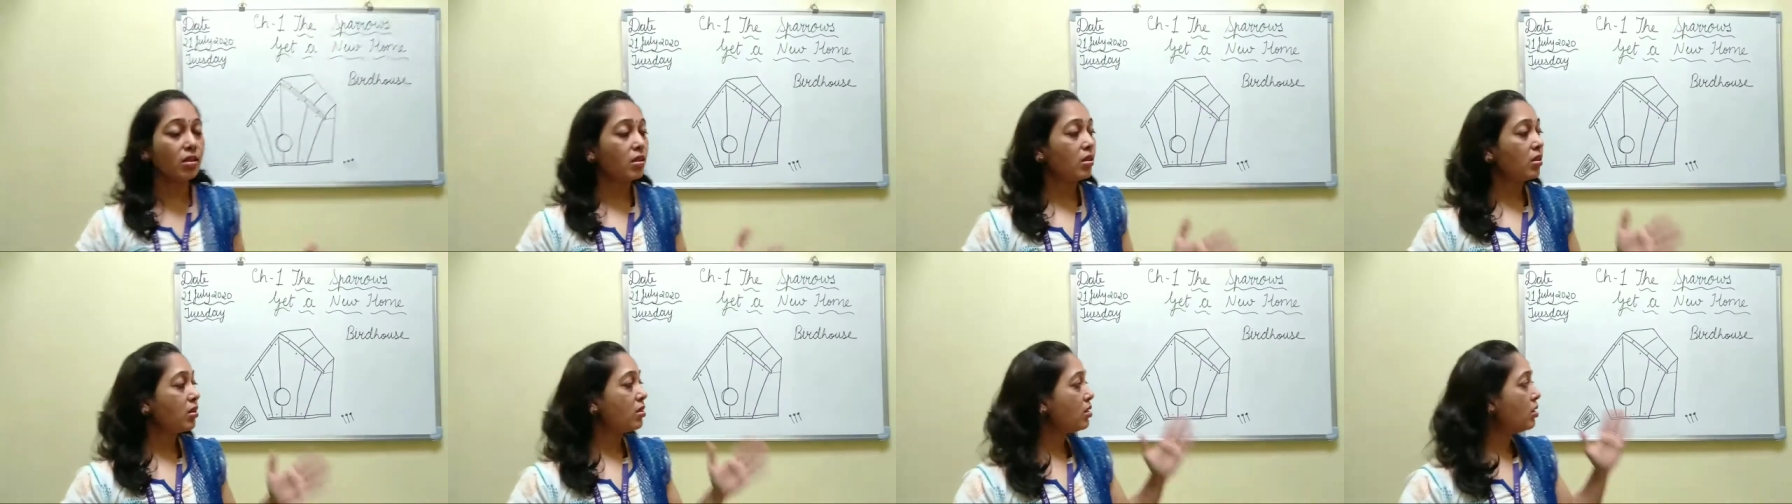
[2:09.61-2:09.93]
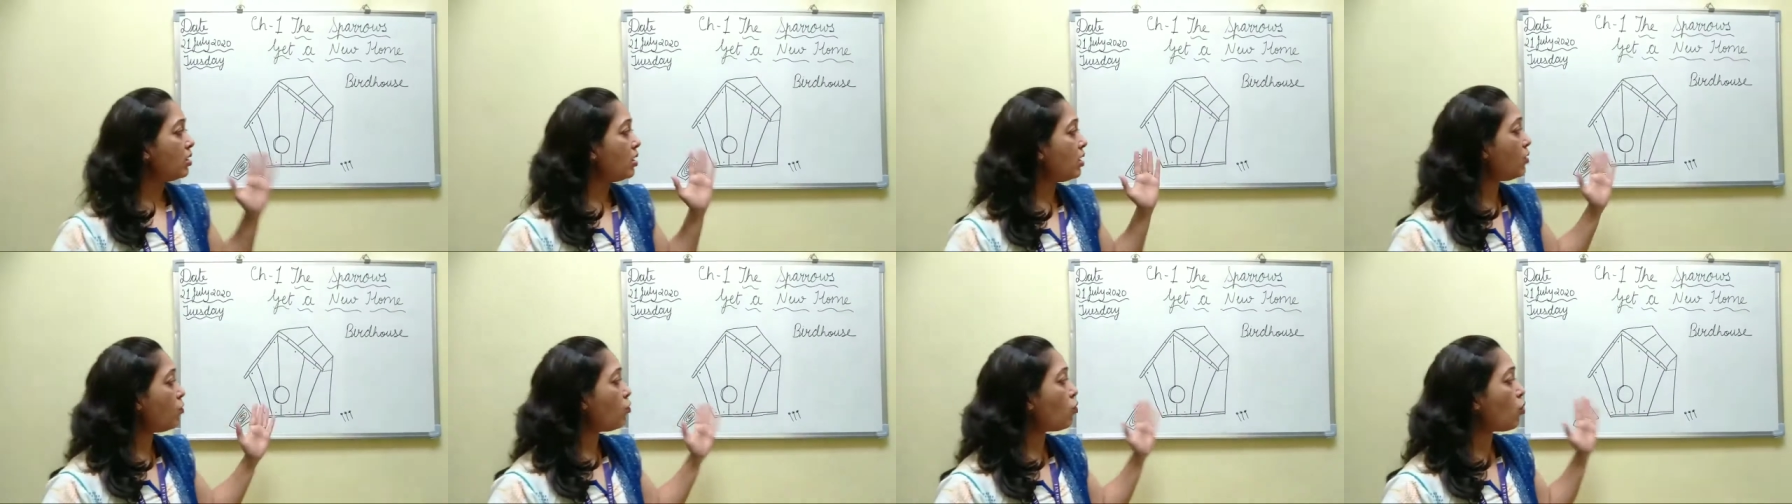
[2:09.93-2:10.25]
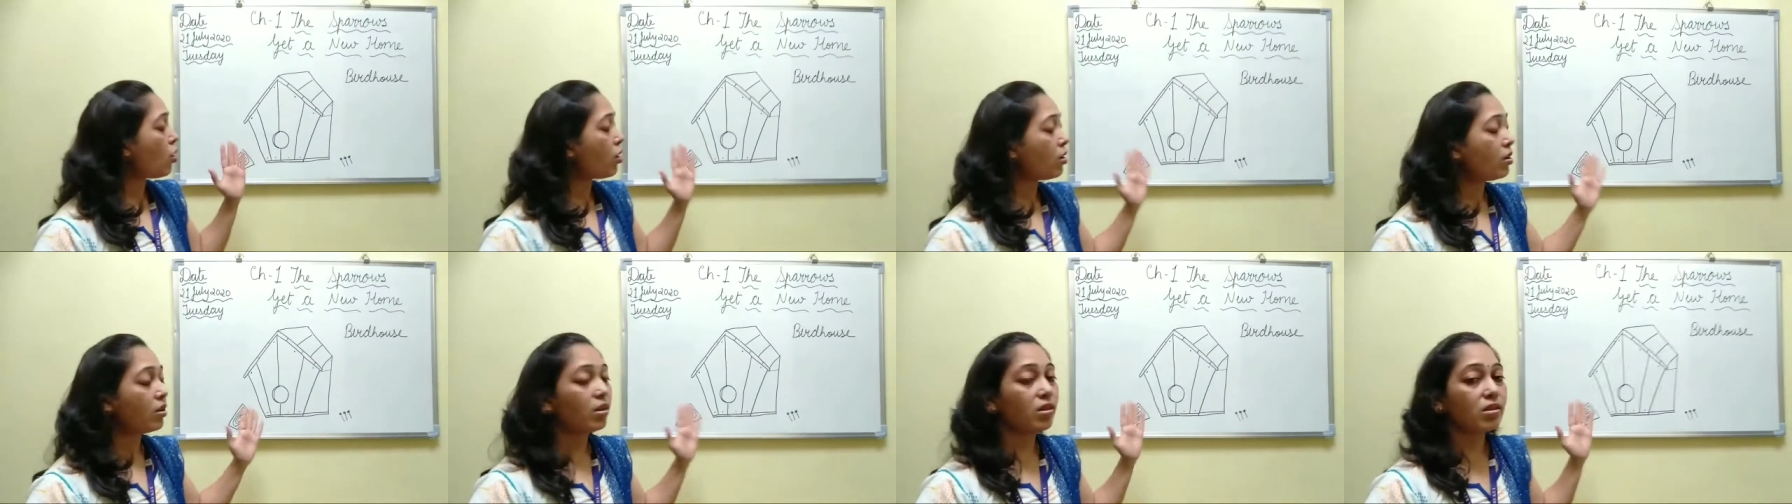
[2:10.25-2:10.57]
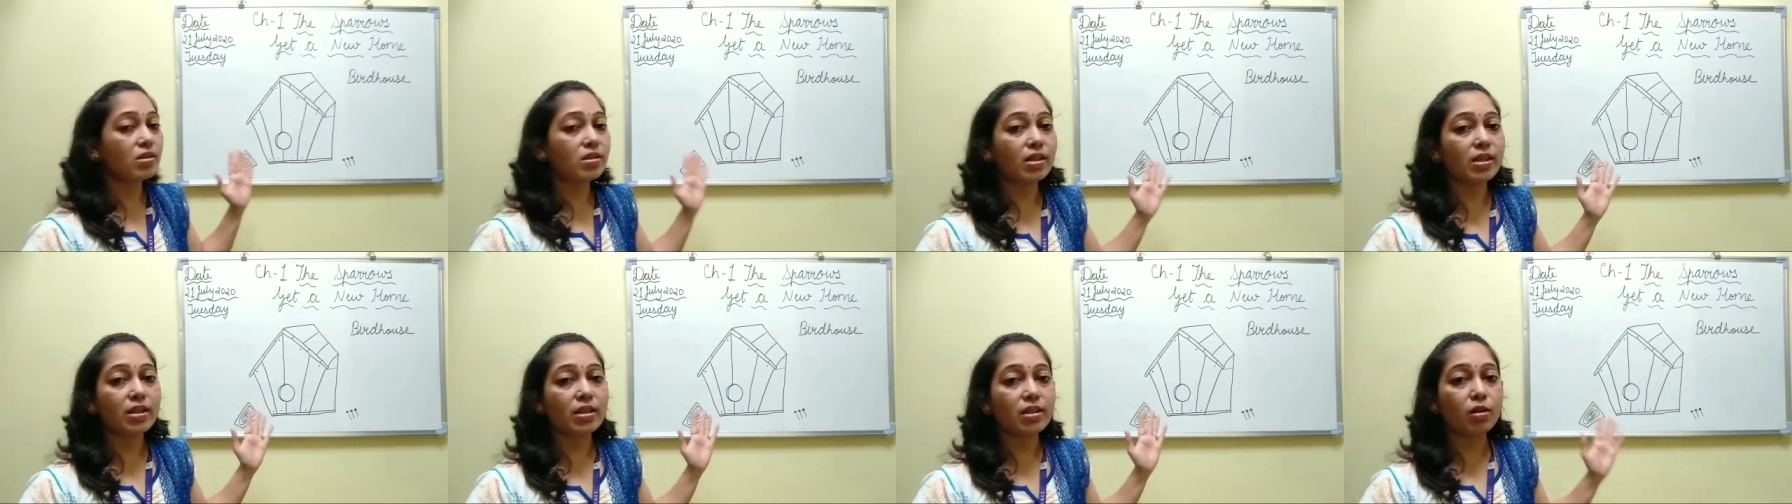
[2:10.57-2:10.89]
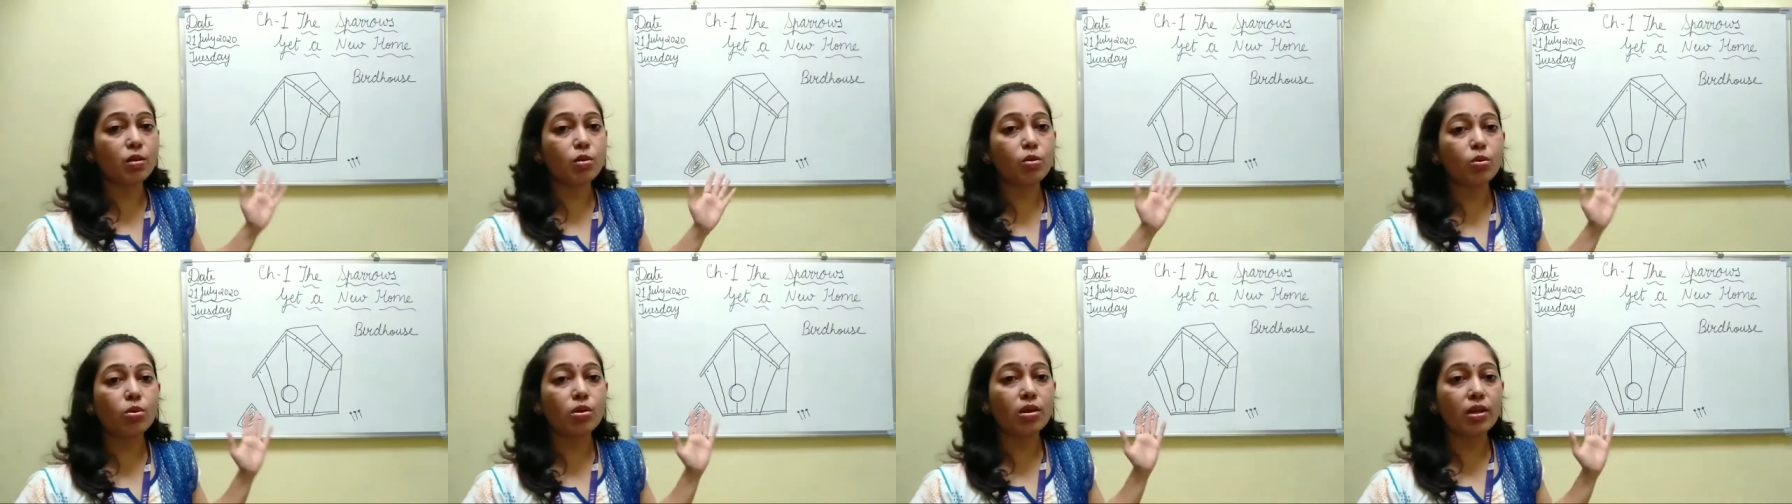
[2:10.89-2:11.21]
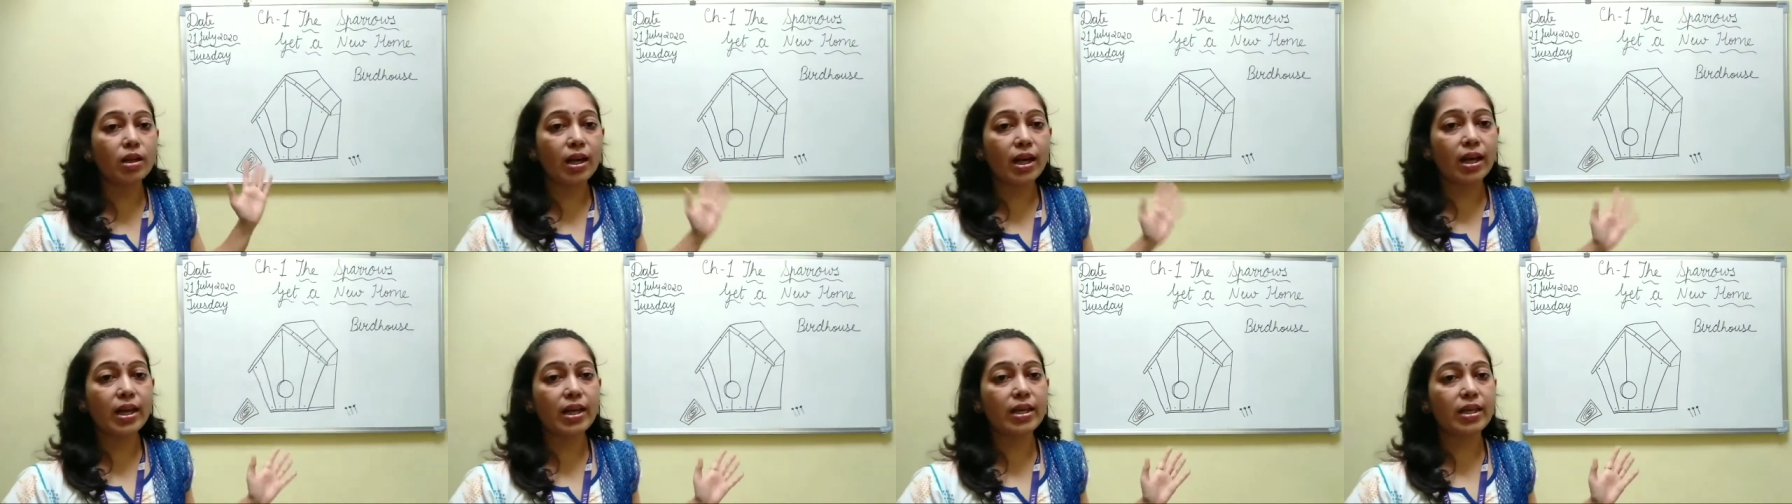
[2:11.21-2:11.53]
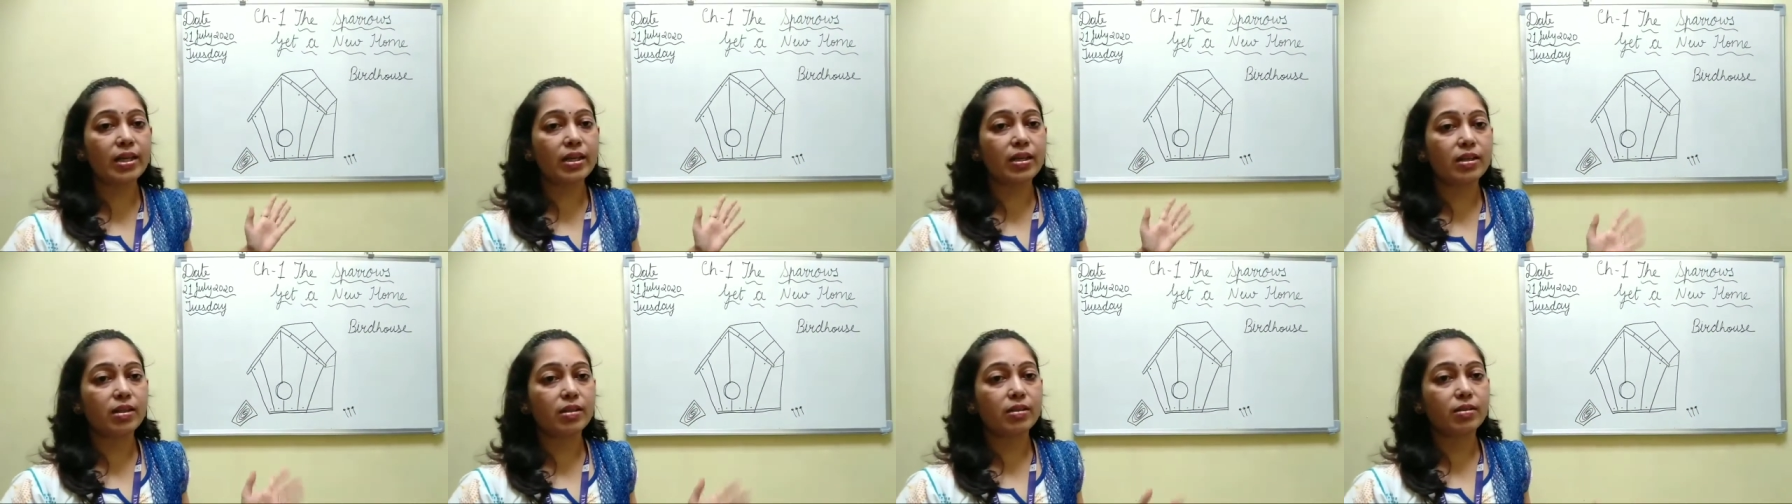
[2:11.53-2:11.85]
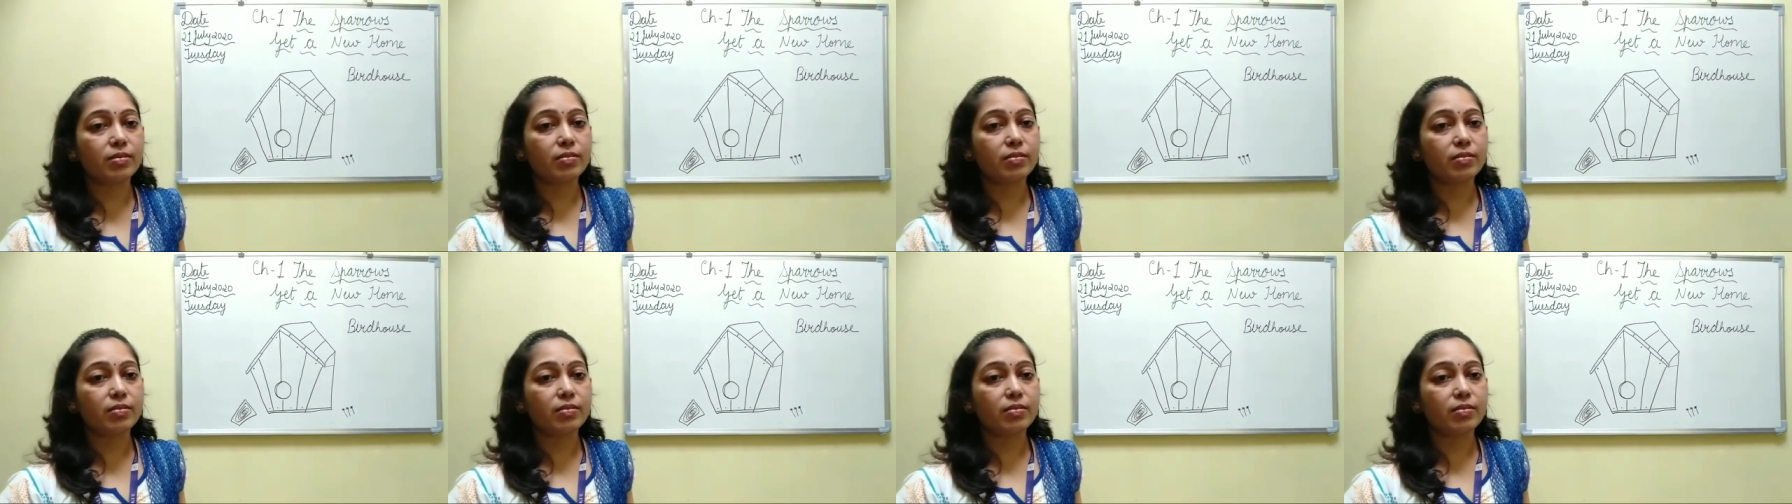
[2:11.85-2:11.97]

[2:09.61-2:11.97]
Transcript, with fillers: see what does it look like.